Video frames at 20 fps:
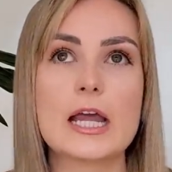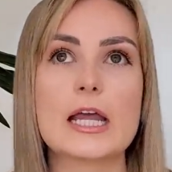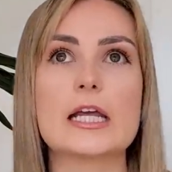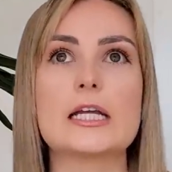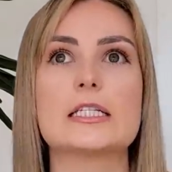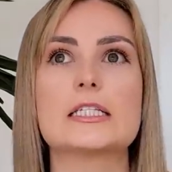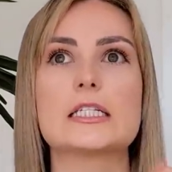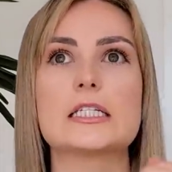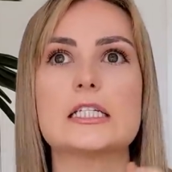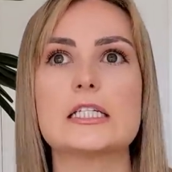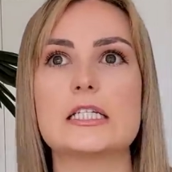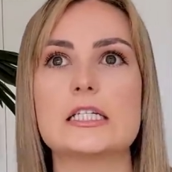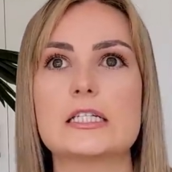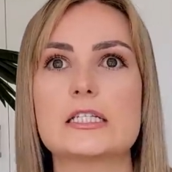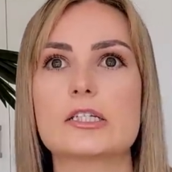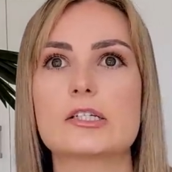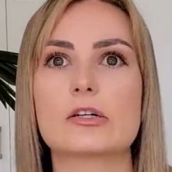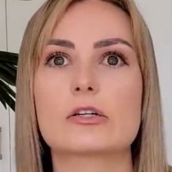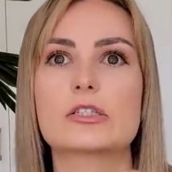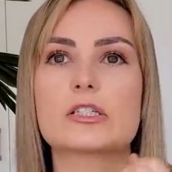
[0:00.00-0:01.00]
it's
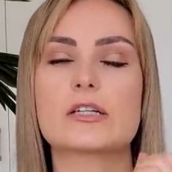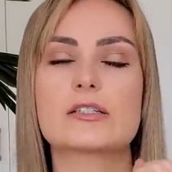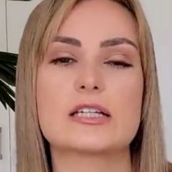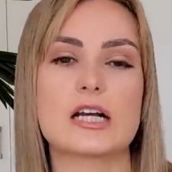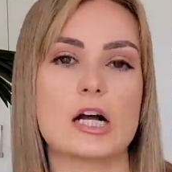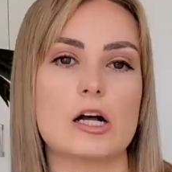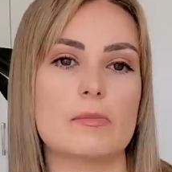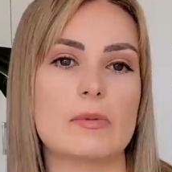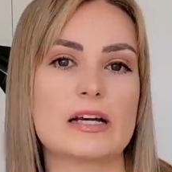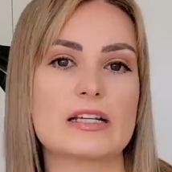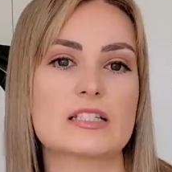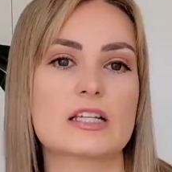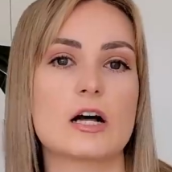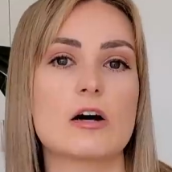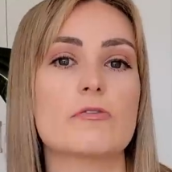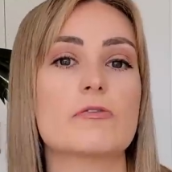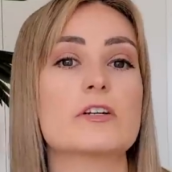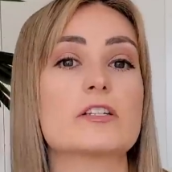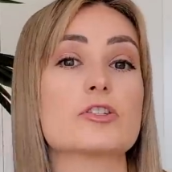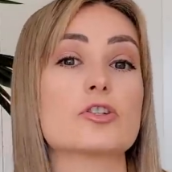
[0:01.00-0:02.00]
easier to tell
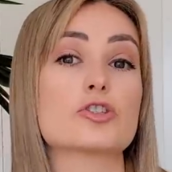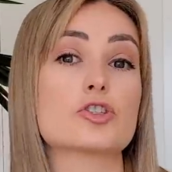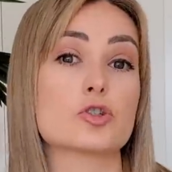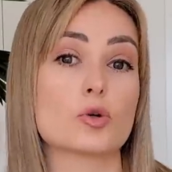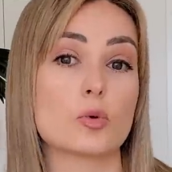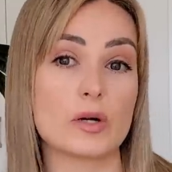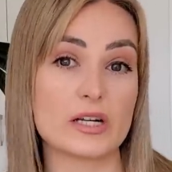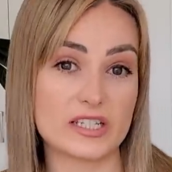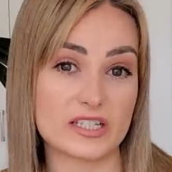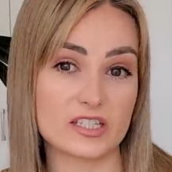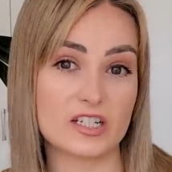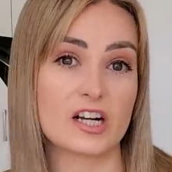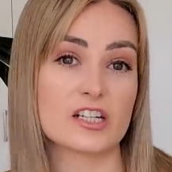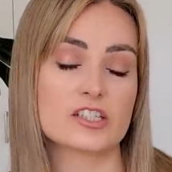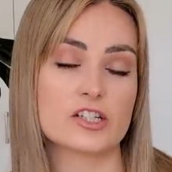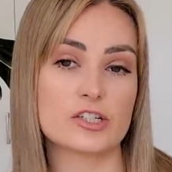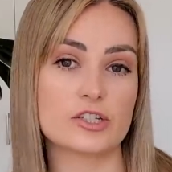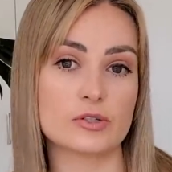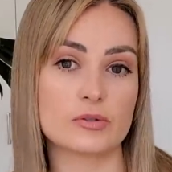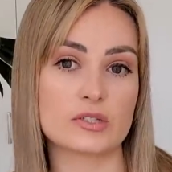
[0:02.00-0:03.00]
myself it's a choice not
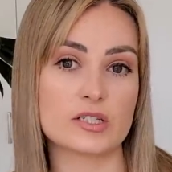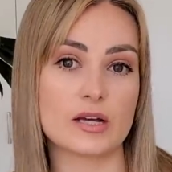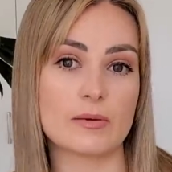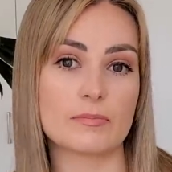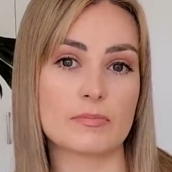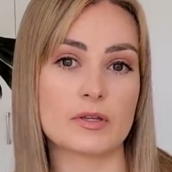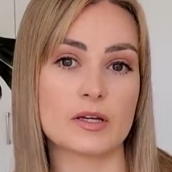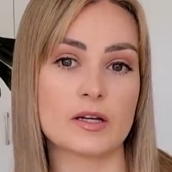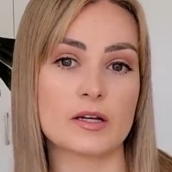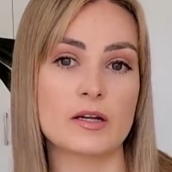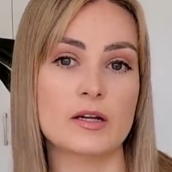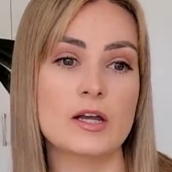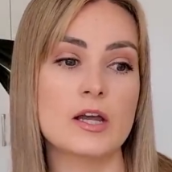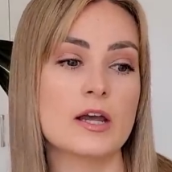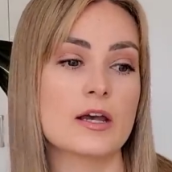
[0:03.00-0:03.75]
to do something